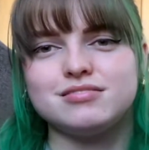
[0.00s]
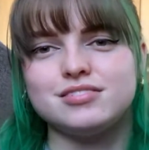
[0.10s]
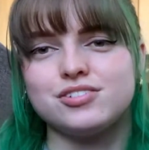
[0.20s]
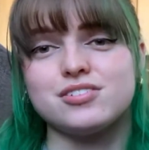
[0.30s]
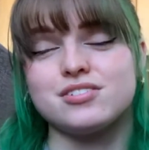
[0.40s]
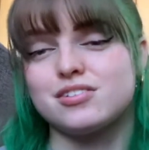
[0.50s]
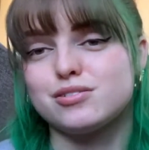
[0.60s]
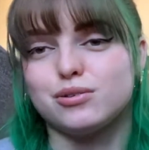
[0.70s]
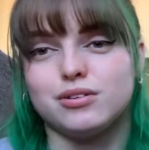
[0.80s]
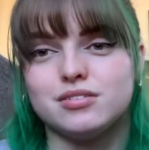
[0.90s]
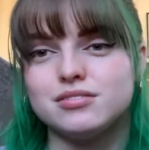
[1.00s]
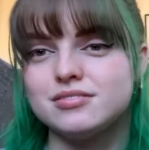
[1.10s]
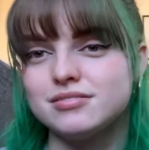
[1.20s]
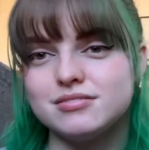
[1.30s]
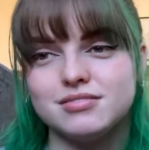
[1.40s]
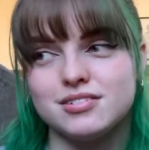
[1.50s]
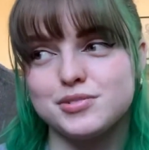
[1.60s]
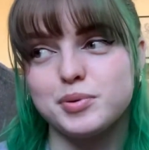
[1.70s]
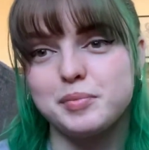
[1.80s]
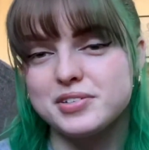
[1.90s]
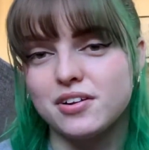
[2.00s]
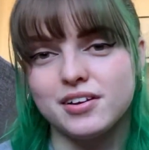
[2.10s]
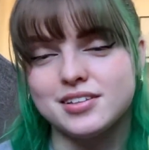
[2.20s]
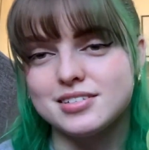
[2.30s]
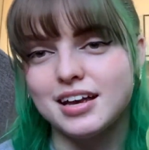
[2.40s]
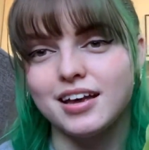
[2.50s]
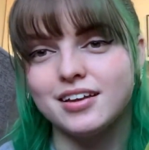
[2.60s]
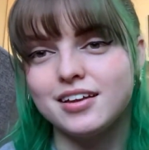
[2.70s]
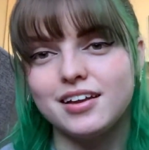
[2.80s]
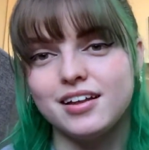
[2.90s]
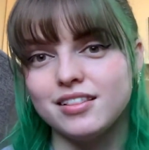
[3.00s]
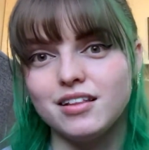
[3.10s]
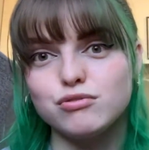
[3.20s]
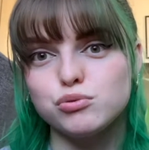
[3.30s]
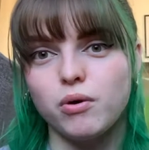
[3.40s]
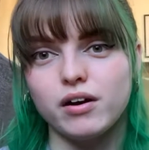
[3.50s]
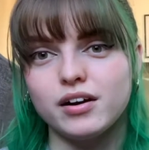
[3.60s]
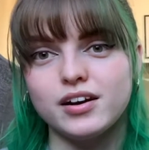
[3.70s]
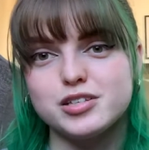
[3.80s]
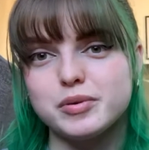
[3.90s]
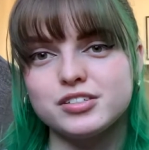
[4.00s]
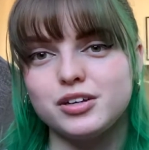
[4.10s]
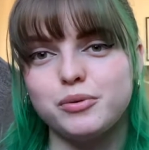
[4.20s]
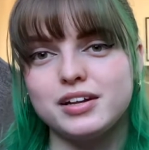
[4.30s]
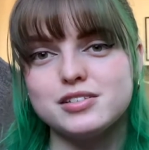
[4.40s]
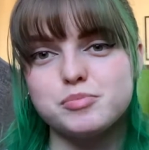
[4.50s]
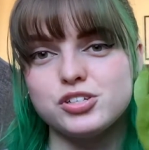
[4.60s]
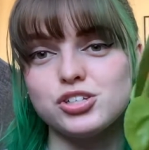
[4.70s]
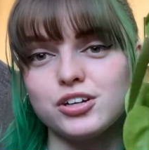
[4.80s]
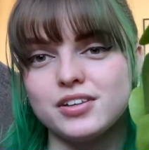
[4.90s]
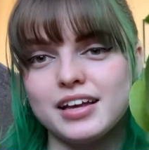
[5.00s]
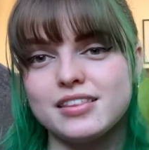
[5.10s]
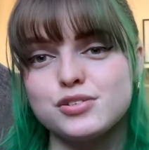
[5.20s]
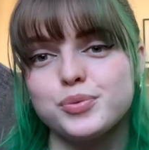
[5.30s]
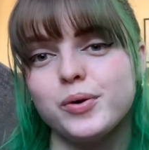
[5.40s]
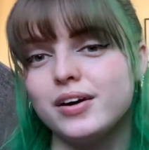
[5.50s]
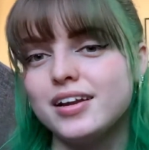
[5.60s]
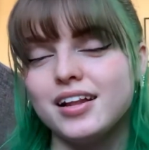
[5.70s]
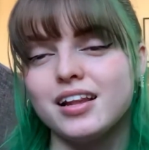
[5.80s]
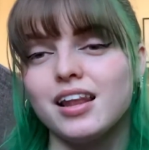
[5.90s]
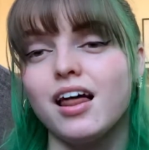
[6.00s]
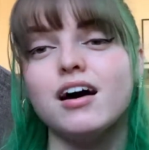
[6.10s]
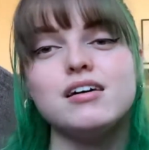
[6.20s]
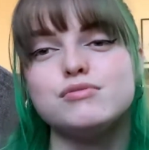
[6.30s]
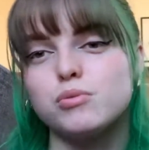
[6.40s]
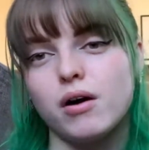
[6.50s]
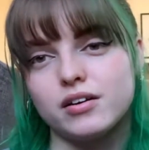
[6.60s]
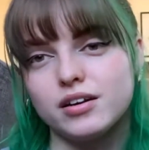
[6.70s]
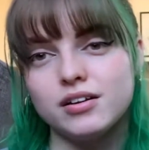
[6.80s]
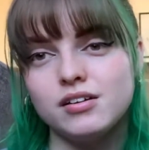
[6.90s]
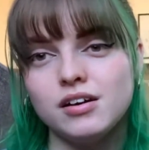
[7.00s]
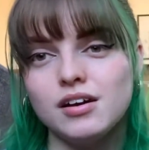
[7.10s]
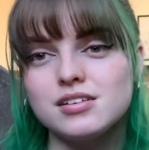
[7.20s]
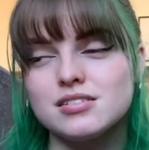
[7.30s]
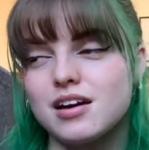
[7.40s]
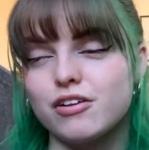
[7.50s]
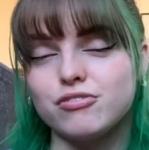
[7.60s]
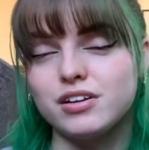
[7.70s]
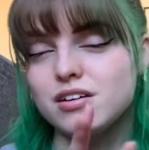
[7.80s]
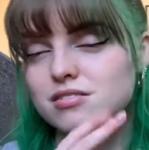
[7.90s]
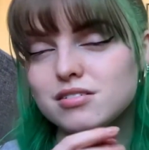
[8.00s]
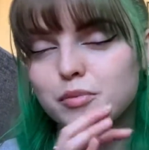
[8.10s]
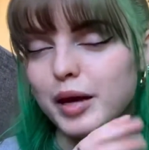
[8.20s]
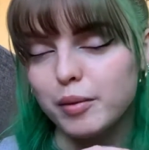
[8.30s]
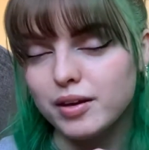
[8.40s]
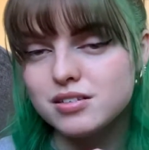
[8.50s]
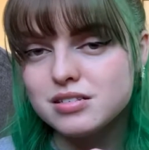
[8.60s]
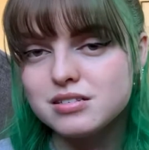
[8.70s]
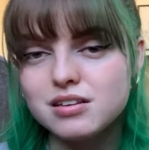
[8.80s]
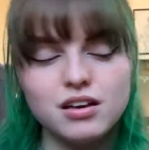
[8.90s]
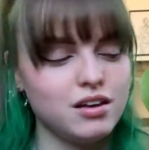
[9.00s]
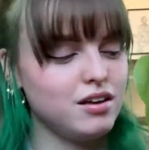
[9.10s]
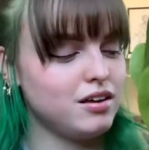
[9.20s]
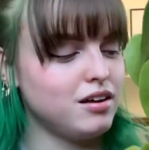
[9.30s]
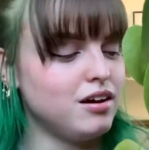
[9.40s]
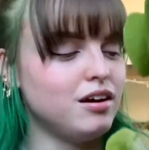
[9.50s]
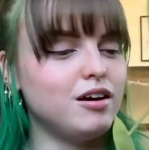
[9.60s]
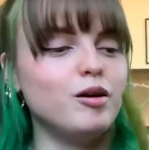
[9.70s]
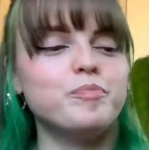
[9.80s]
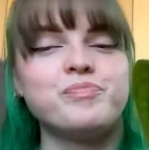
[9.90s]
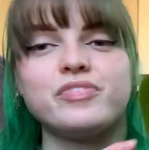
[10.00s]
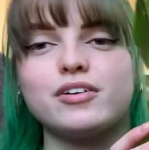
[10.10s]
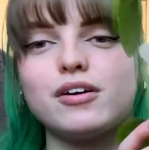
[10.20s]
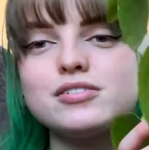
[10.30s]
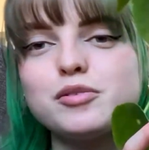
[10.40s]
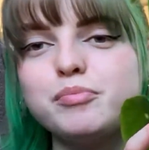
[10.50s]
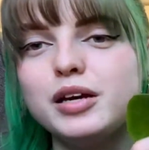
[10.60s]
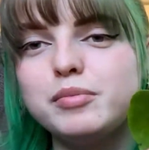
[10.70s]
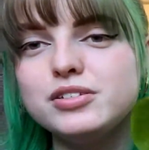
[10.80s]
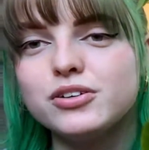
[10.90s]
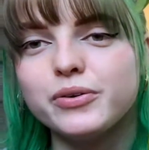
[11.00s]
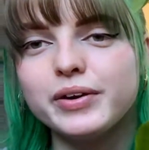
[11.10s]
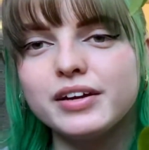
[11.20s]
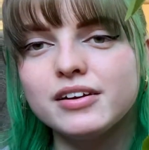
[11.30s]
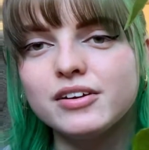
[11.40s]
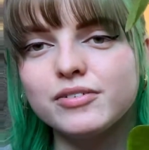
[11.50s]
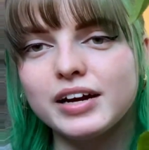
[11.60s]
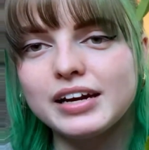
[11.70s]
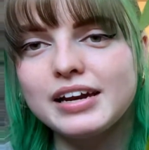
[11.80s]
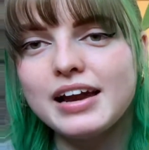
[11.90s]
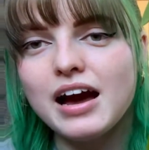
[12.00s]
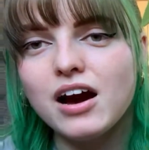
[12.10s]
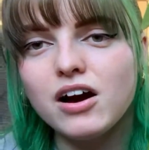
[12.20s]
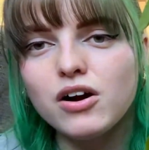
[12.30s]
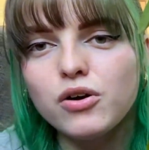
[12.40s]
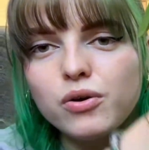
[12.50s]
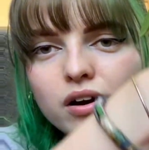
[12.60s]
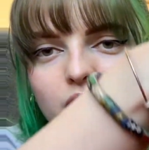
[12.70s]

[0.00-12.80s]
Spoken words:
it just looks cool. That's pretty much all I can say. It loves water, especially when it's matured like this one. It loves water because it's got to feed all its little babies. There are some babies growing right now